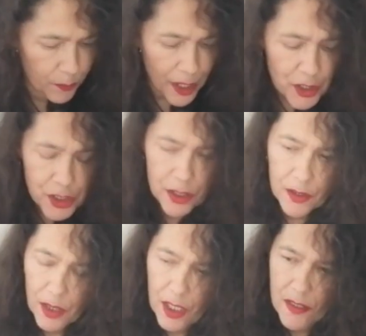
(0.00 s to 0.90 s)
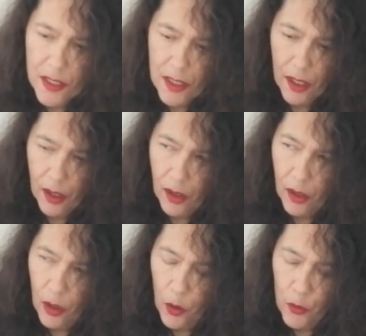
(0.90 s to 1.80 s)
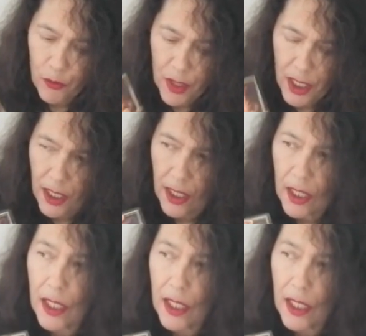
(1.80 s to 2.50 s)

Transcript: passion is really